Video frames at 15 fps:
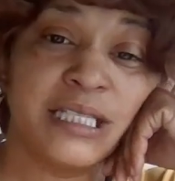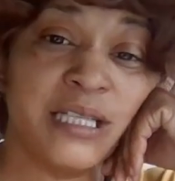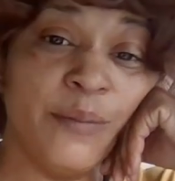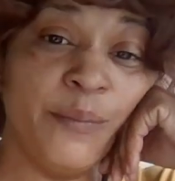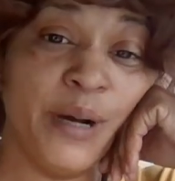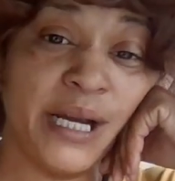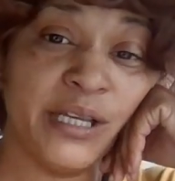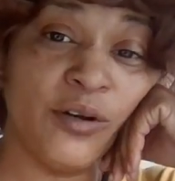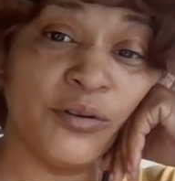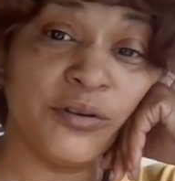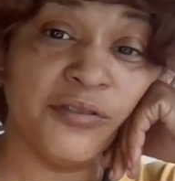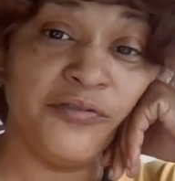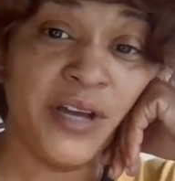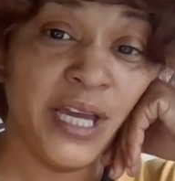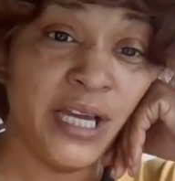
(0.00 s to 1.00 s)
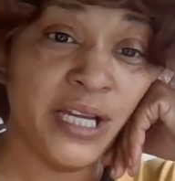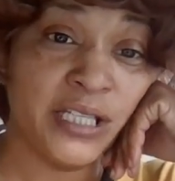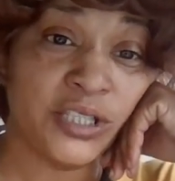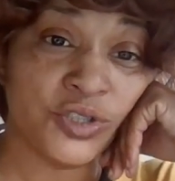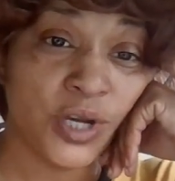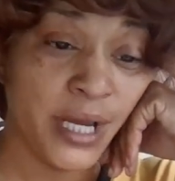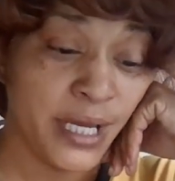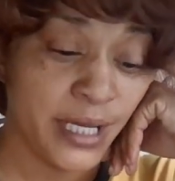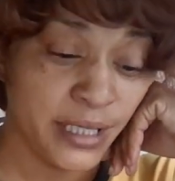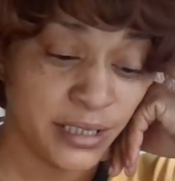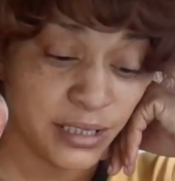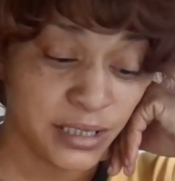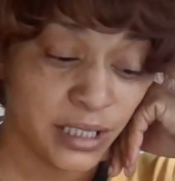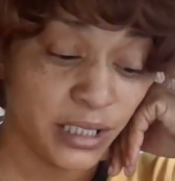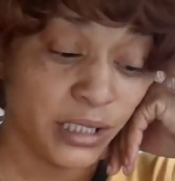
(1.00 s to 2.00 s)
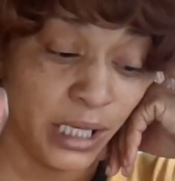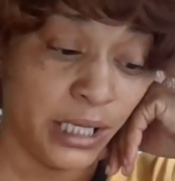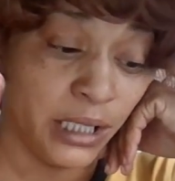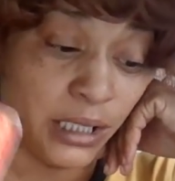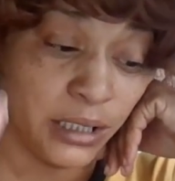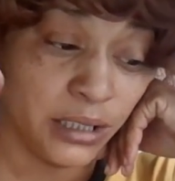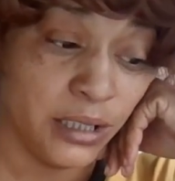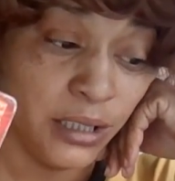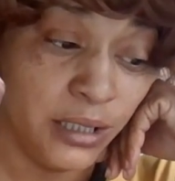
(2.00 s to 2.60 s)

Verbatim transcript: somebody on the fast track to like